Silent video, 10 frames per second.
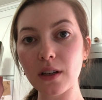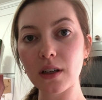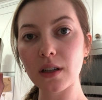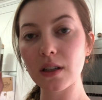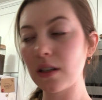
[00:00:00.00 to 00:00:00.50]

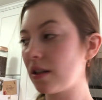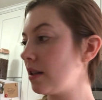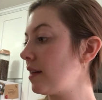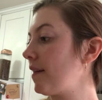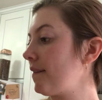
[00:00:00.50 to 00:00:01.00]

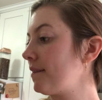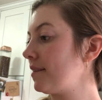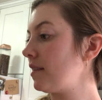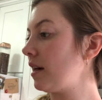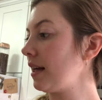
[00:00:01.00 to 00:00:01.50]

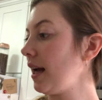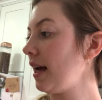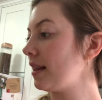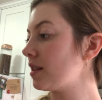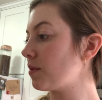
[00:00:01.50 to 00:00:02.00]
I think I
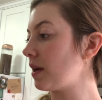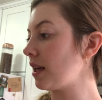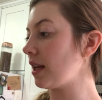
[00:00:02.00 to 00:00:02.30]
had this one